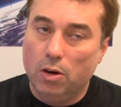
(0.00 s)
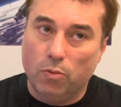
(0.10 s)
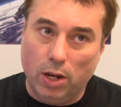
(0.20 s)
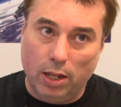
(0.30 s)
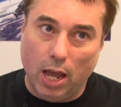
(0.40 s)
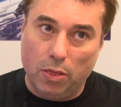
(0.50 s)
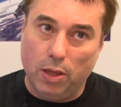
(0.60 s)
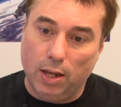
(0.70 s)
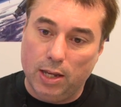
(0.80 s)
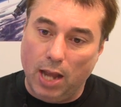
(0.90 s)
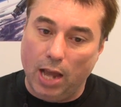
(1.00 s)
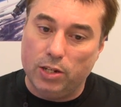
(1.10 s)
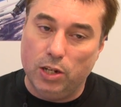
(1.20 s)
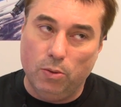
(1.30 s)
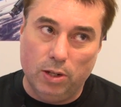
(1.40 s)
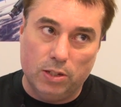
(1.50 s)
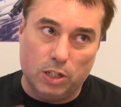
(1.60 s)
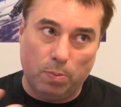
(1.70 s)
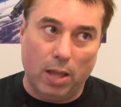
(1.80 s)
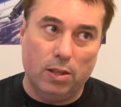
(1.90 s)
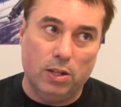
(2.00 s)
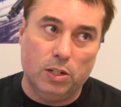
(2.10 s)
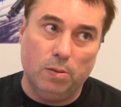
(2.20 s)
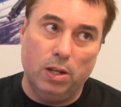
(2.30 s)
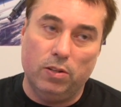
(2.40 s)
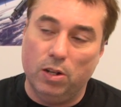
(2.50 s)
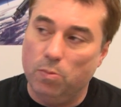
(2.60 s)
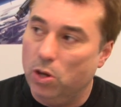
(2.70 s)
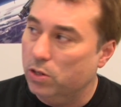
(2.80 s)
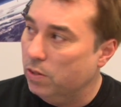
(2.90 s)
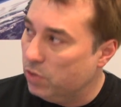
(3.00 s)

really I think connect you and suspend the disbelief and immersive.